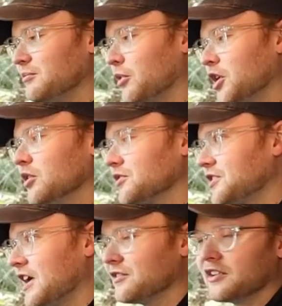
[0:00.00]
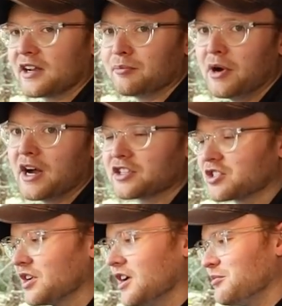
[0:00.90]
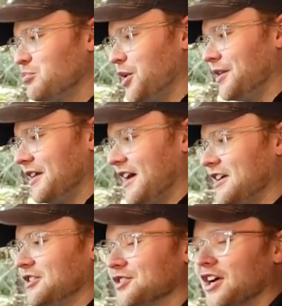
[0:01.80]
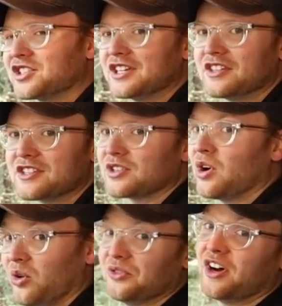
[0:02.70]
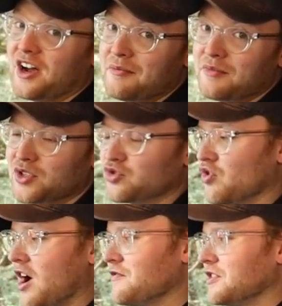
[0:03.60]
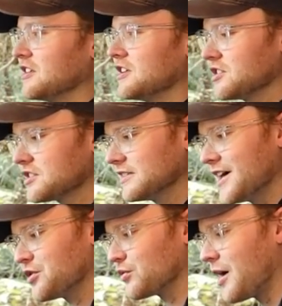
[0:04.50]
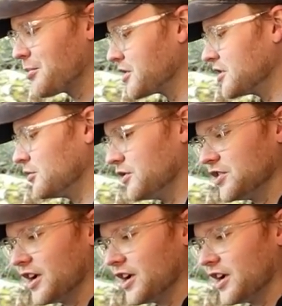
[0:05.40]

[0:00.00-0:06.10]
that might not sound like much, but hey, you're touching this the whole time you're driving, and just leather wrapping it with